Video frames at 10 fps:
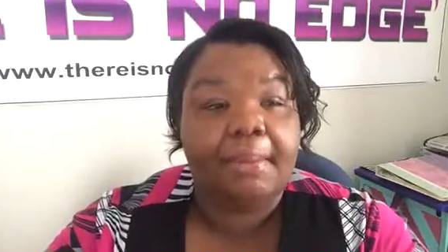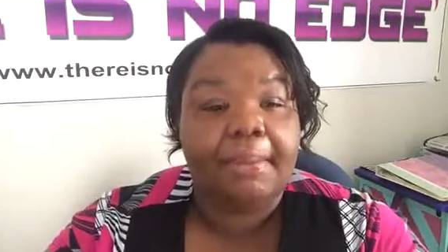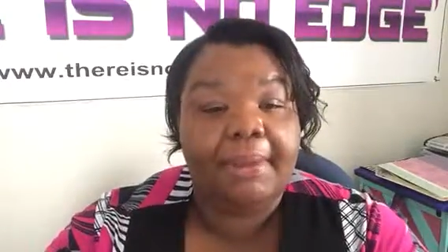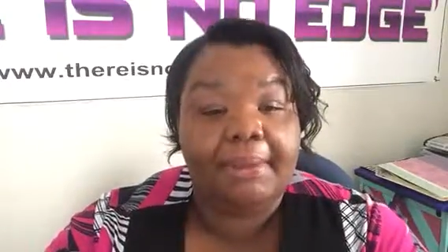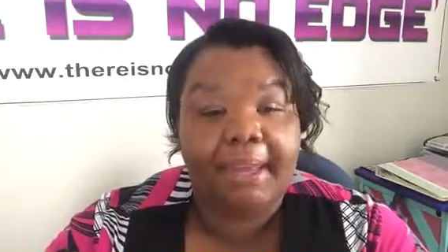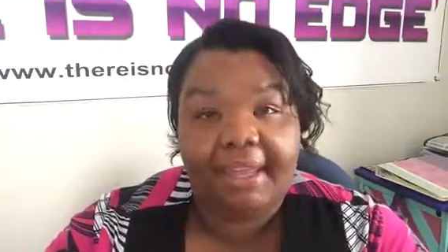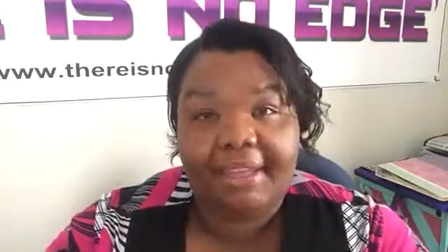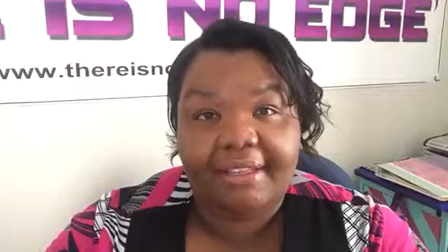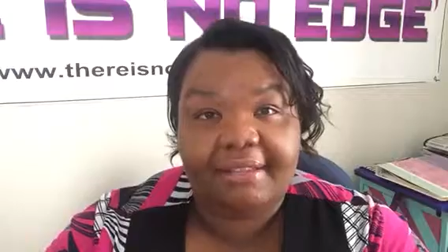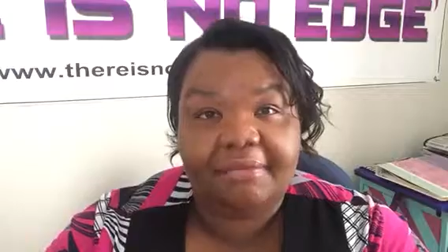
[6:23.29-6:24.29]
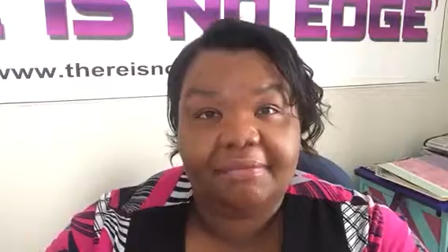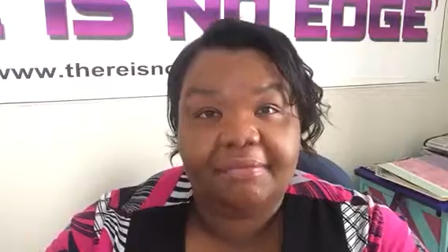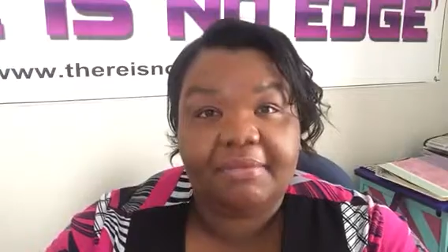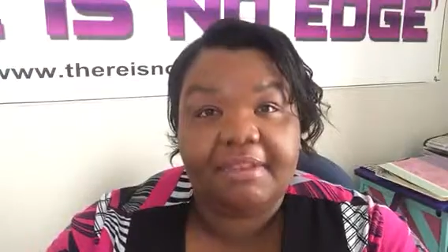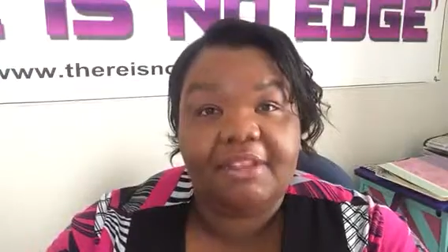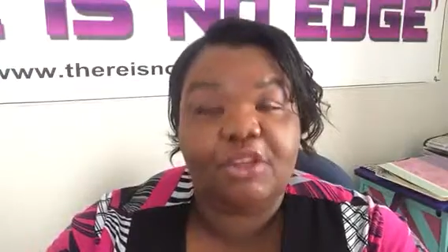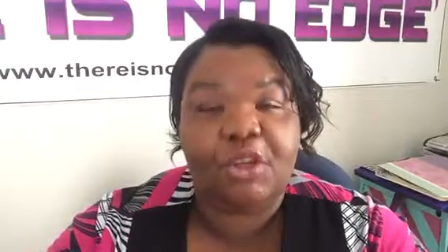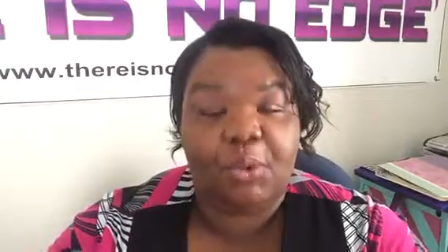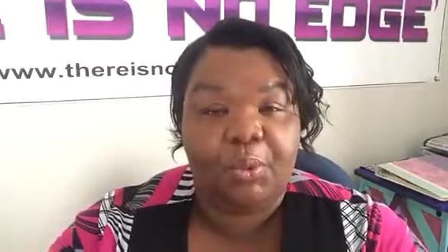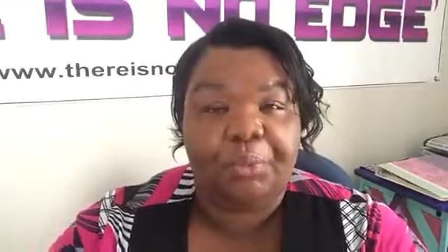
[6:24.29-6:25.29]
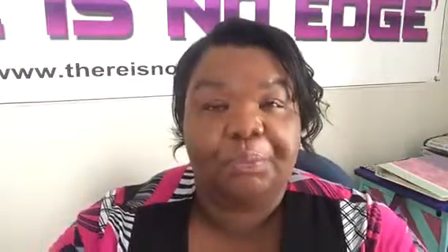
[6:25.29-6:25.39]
But the bad. So